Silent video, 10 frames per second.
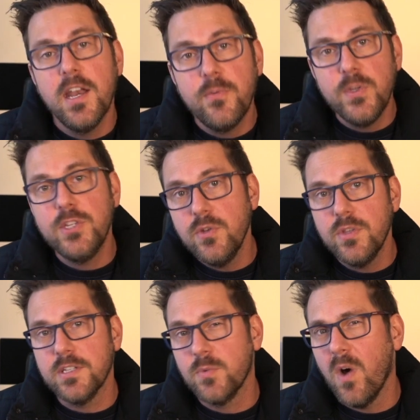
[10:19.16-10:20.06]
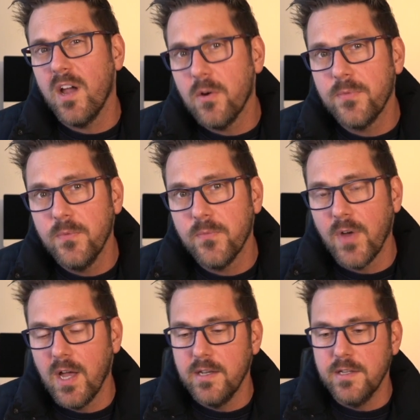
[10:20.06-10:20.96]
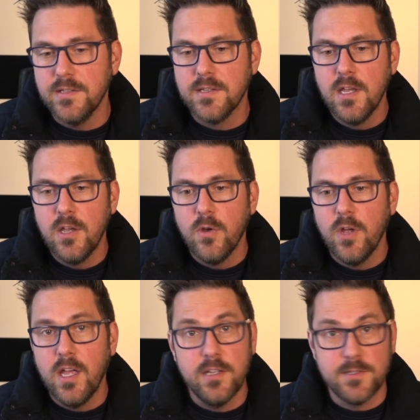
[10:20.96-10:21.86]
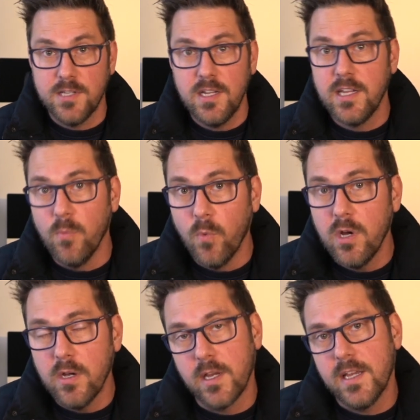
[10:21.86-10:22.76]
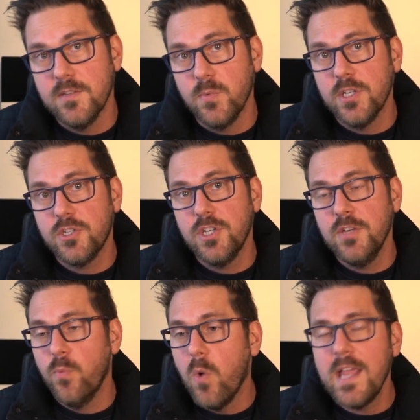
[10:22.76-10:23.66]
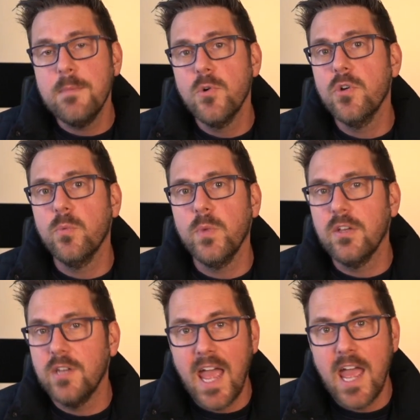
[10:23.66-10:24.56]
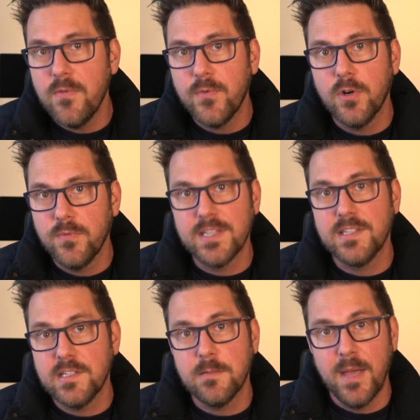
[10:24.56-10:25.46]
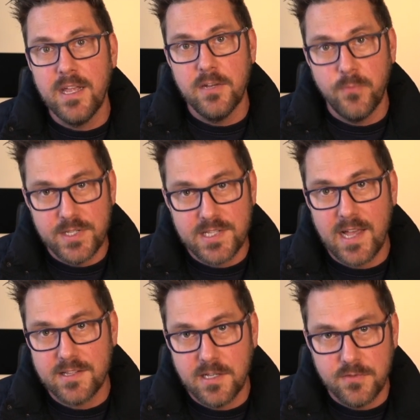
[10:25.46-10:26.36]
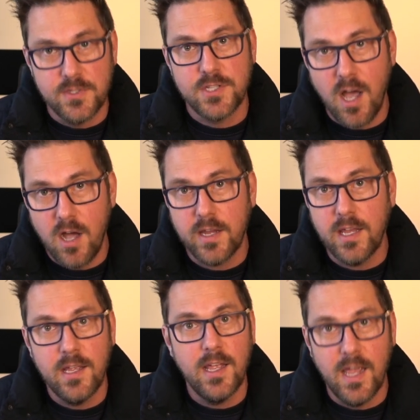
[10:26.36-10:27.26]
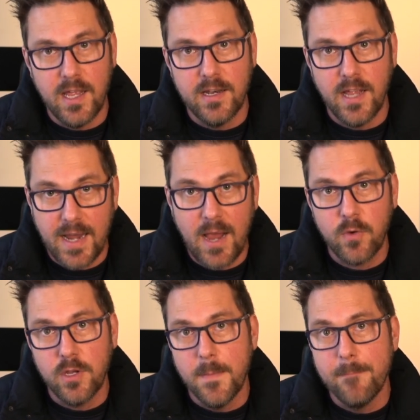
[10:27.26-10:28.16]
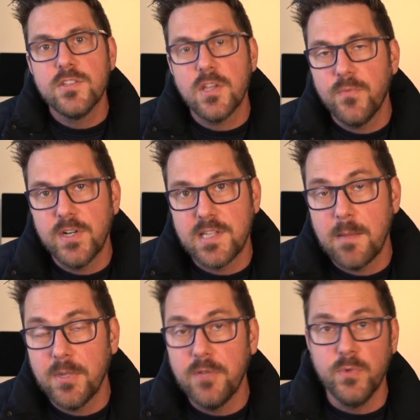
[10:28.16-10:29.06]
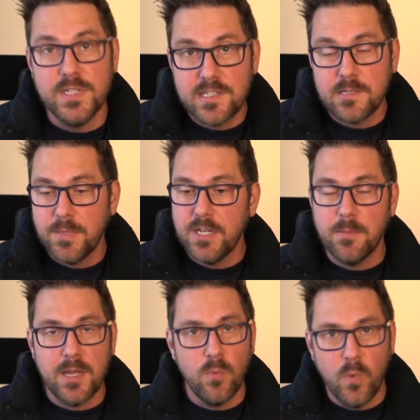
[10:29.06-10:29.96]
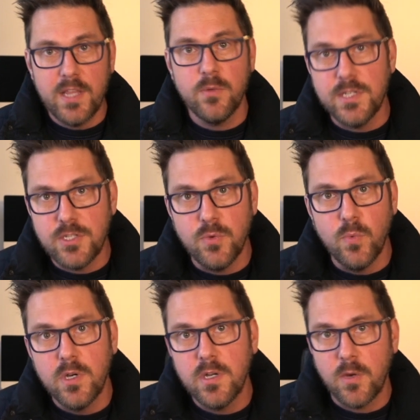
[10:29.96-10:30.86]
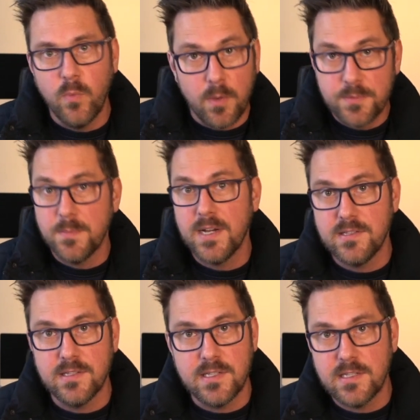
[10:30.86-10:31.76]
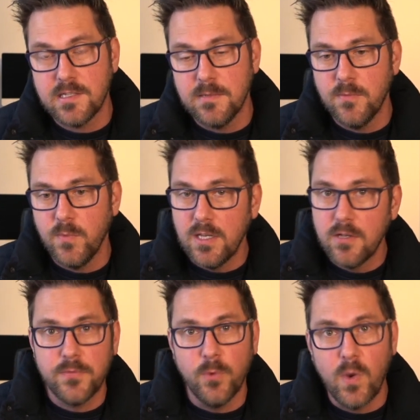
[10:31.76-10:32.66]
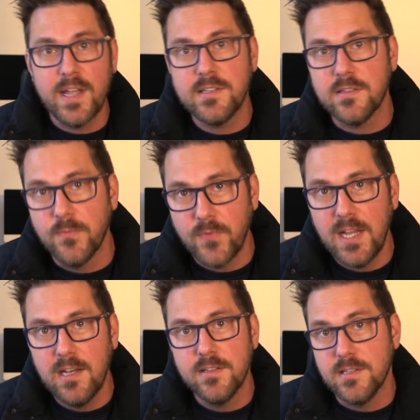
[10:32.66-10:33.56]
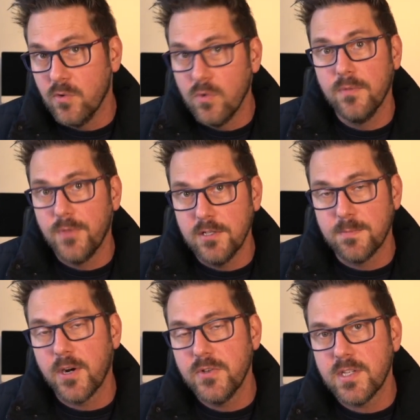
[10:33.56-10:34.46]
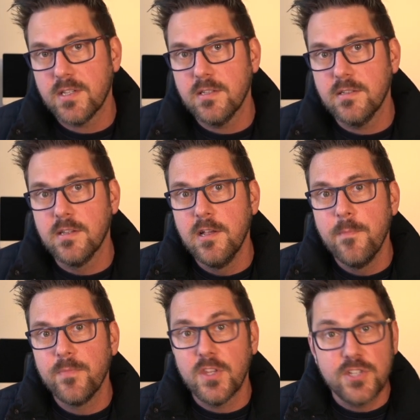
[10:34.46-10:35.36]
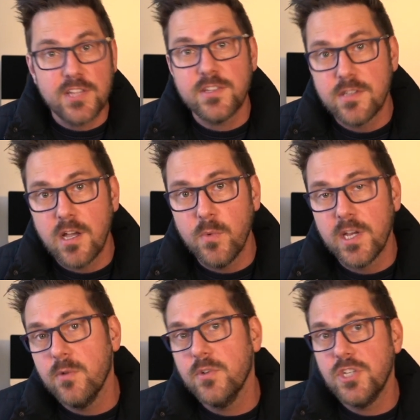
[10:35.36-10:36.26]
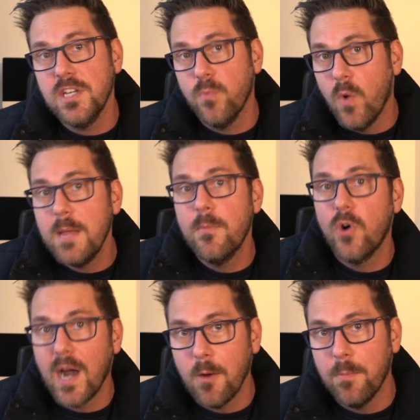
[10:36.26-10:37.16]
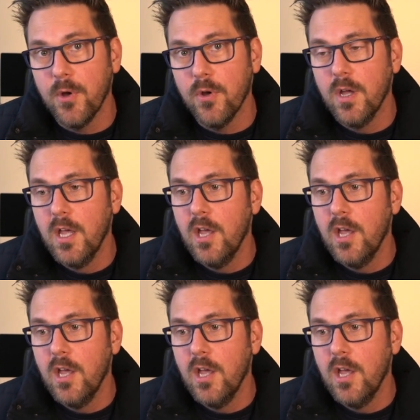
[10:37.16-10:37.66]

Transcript: And if we do this, what I often find is, certainly in work, is we achieve way more than we could ever have anticipated if we set ourselves a target and an outcome. So for example, if we're disciplined about the way that we do work and we optimize the system and we look for waste and failures in all of those processes, the chances are we're going to achieve way more output,